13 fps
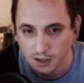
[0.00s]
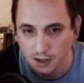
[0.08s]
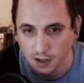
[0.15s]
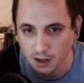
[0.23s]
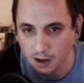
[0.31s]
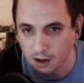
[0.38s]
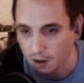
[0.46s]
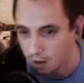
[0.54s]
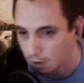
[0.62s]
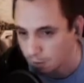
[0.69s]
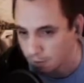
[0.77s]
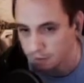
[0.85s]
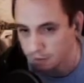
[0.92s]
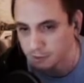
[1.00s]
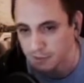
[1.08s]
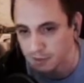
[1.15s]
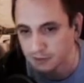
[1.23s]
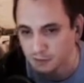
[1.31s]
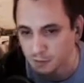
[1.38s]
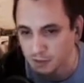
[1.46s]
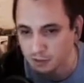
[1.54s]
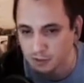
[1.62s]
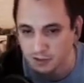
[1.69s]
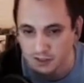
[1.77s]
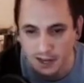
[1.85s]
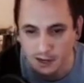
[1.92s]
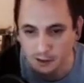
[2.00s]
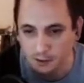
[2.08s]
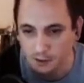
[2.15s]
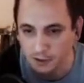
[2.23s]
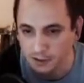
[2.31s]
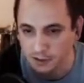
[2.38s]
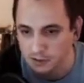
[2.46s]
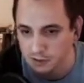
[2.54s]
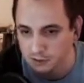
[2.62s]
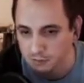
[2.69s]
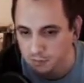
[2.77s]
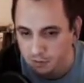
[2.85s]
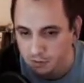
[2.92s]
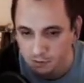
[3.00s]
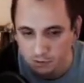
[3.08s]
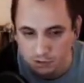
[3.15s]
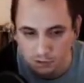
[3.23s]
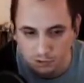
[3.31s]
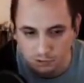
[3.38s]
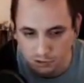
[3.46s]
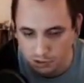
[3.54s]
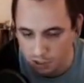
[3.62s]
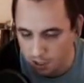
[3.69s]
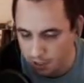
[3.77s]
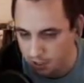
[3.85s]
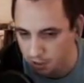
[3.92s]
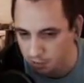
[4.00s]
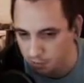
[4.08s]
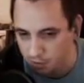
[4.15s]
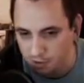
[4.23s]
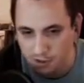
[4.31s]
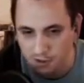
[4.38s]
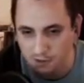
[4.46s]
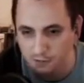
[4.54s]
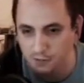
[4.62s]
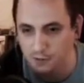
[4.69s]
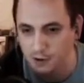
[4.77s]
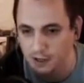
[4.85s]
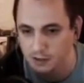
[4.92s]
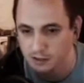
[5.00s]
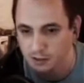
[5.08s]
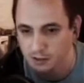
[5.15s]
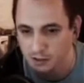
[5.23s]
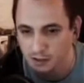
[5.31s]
All with their respective speedruns categories. Giant community of great